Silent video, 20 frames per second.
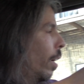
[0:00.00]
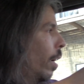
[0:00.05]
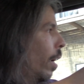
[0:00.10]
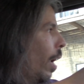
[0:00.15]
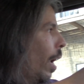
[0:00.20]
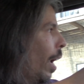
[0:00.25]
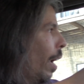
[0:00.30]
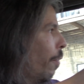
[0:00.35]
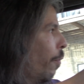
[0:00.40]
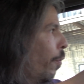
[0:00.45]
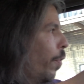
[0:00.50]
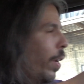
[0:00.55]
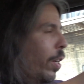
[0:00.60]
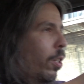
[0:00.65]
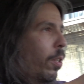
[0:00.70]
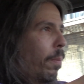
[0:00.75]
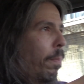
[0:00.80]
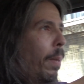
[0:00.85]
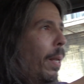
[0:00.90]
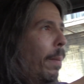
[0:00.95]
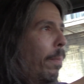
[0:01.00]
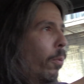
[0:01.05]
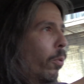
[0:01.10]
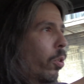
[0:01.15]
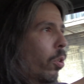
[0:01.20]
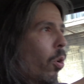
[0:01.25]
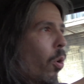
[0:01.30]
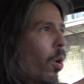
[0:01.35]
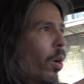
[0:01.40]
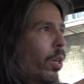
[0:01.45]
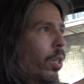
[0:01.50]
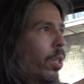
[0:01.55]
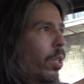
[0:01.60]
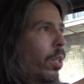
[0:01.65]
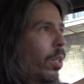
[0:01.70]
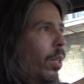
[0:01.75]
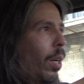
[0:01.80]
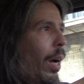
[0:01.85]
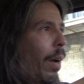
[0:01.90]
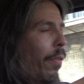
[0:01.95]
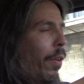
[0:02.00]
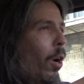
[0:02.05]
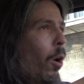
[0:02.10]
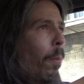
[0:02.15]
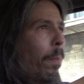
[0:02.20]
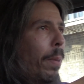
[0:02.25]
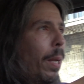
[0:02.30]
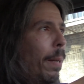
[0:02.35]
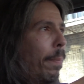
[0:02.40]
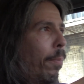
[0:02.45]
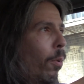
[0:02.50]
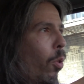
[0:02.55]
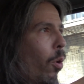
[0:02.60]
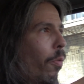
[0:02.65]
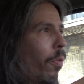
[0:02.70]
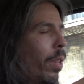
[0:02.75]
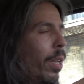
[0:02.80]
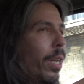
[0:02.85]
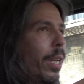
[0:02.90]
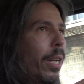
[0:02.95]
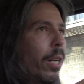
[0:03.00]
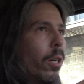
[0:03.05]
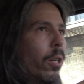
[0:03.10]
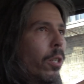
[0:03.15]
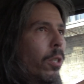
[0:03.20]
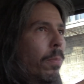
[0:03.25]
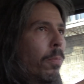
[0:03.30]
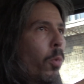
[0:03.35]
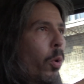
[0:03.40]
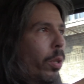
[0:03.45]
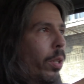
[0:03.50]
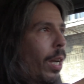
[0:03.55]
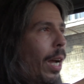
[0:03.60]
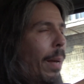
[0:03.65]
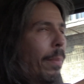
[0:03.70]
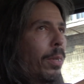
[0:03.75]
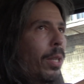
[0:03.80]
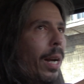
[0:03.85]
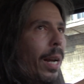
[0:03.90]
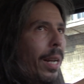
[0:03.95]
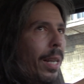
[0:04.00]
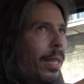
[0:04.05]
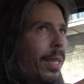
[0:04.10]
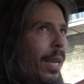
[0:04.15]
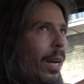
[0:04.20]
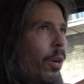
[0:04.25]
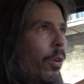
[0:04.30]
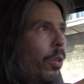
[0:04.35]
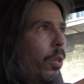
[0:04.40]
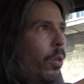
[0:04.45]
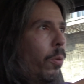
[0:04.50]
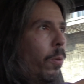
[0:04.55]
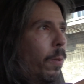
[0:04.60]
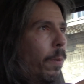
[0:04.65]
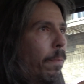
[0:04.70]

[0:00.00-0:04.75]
I've fixed people's cars. I've helped people over the years more times than I can tell you.